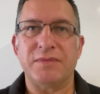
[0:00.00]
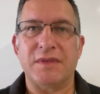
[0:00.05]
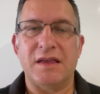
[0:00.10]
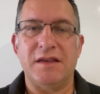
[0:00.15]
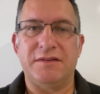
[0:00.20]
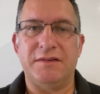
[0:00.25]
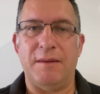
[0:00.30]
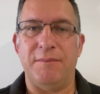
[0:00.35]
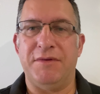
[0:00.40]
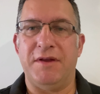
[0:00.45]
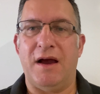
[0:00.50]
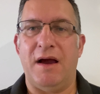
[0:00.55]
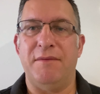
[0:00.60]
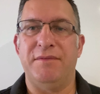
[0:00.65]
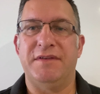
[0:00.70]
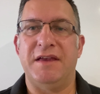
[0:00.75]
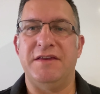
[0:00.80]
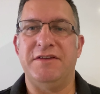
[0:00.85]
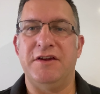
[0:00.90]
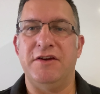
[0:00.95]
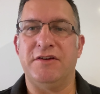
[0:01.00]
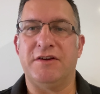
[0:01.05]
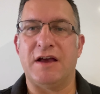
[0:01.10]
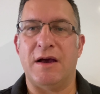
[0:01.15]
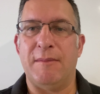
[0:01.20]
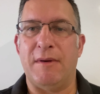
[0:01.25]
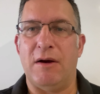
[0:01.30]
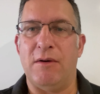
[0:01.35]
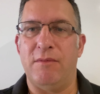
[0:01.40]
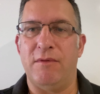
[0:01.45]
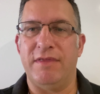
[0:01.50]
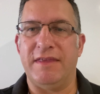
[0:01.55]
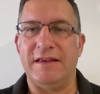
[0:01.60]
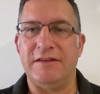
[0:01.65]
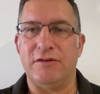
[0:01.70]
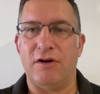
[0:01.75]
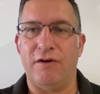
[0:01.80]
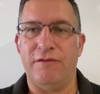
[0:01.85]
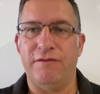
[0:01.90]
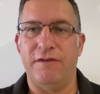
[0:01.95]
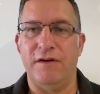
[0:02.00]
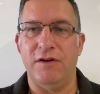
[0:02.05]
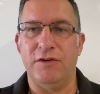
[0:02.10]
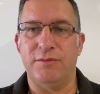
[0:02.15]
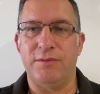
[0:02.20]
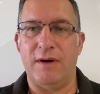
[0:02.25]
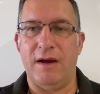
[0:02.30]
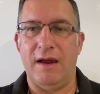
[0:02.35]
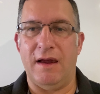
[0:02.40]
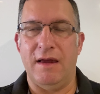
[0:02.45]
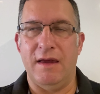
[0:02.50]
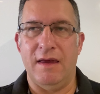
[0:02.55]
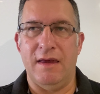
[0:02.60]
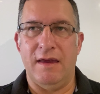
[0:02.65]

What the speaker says: Sometimes they do come up with these offers where